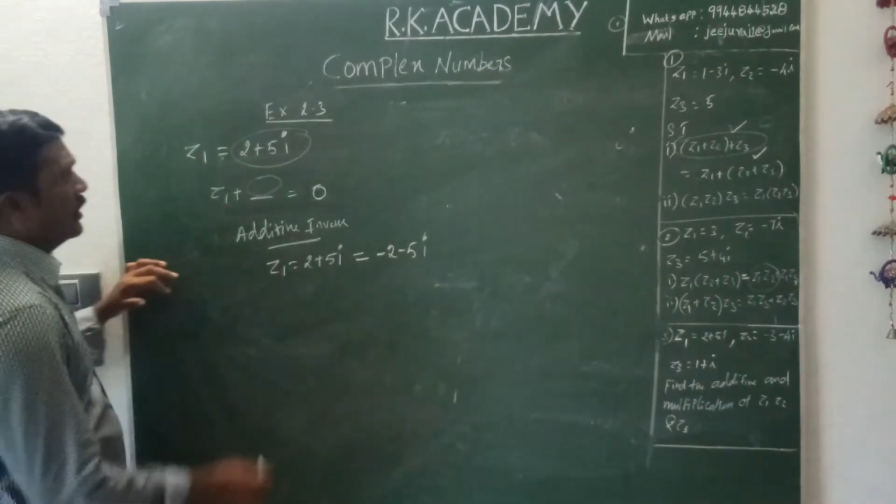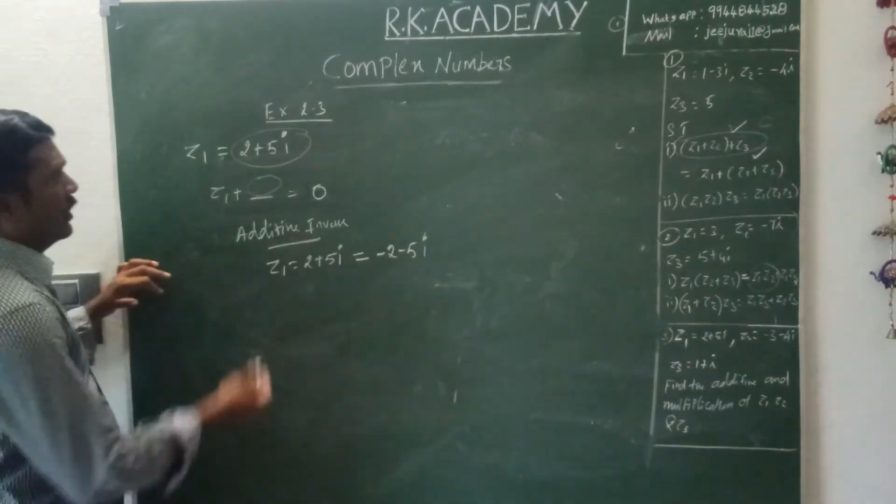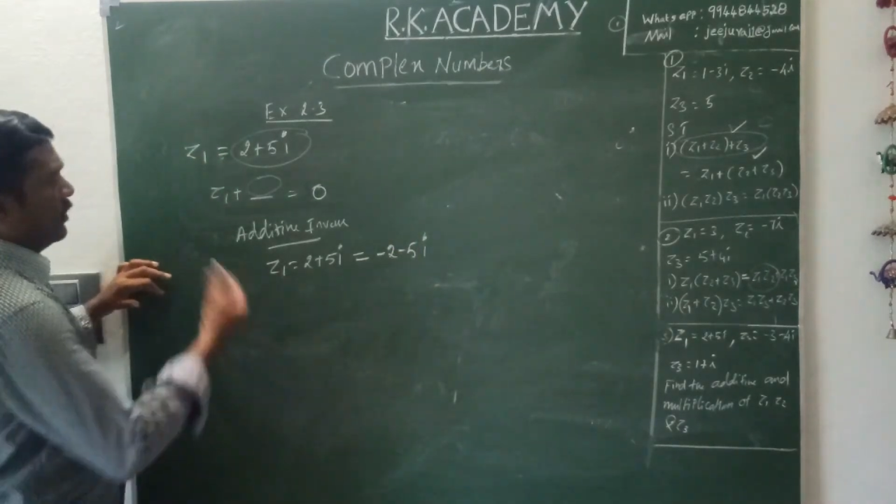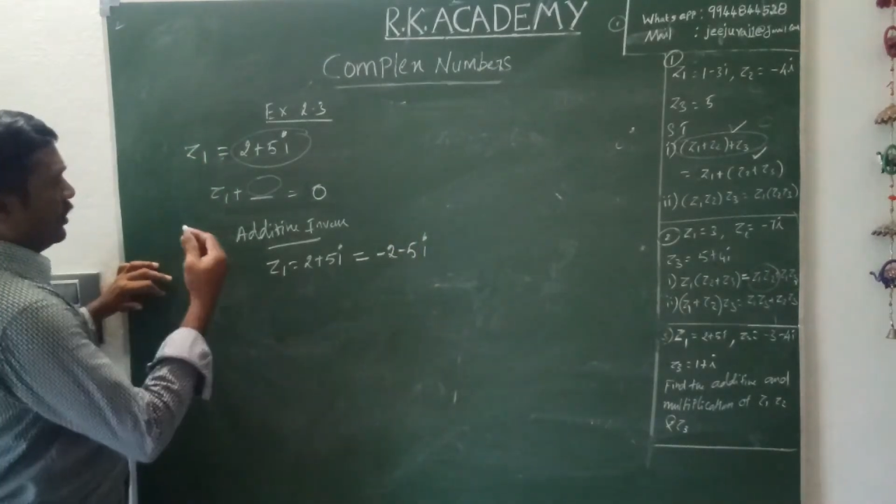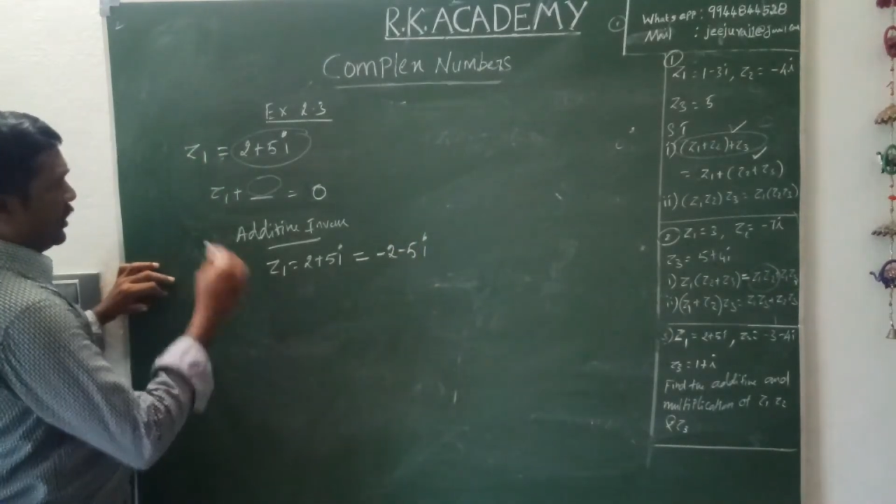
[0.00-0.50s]

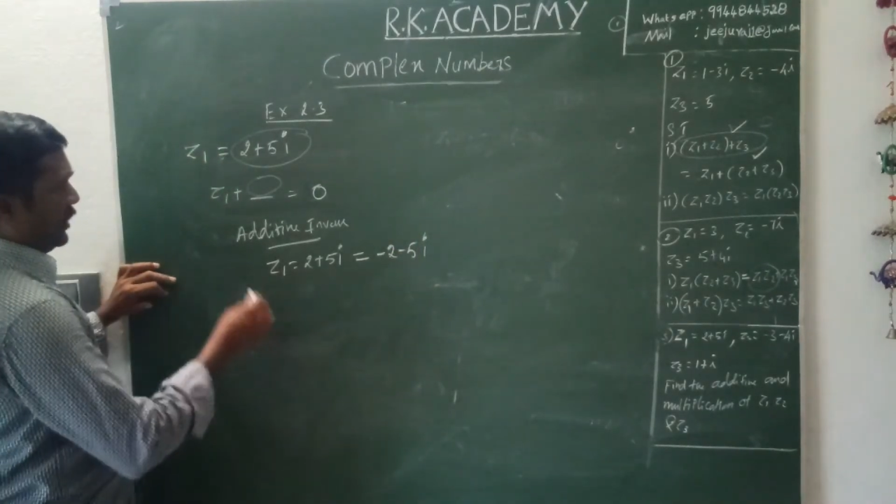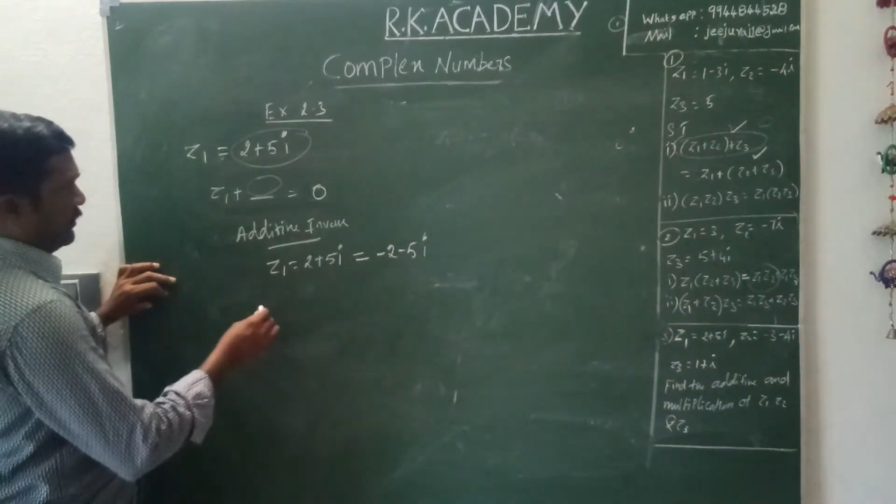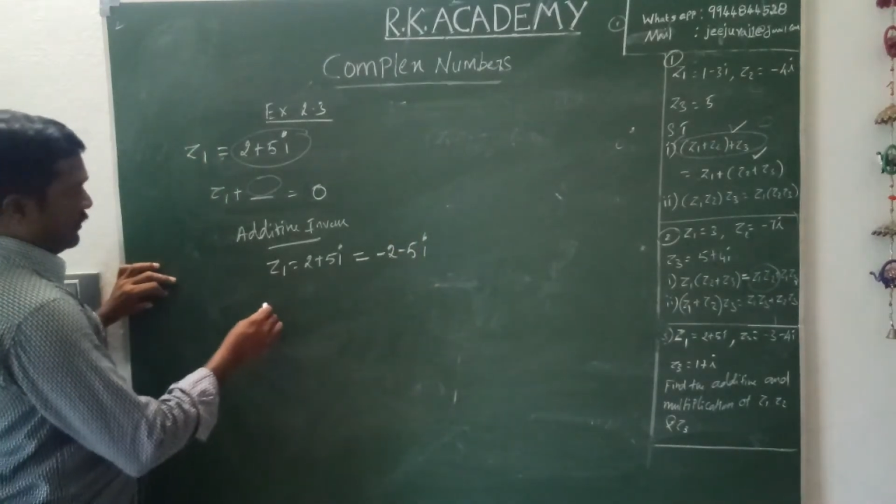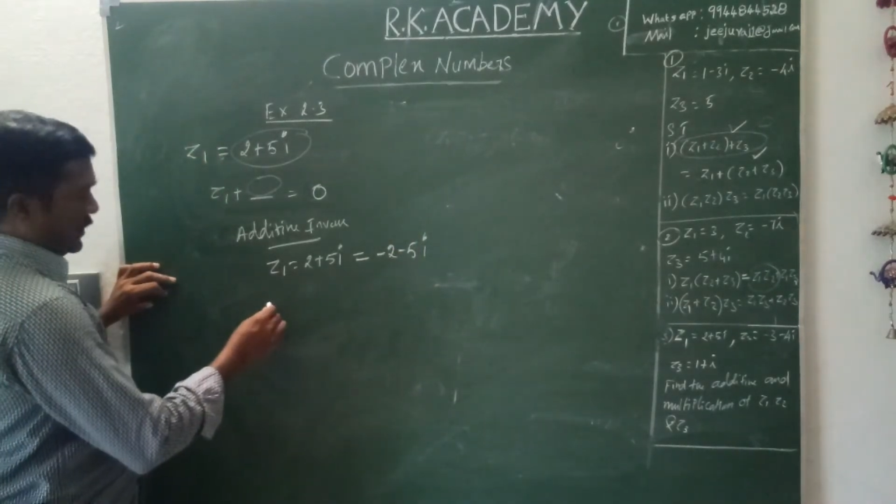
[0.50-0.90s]
Okay.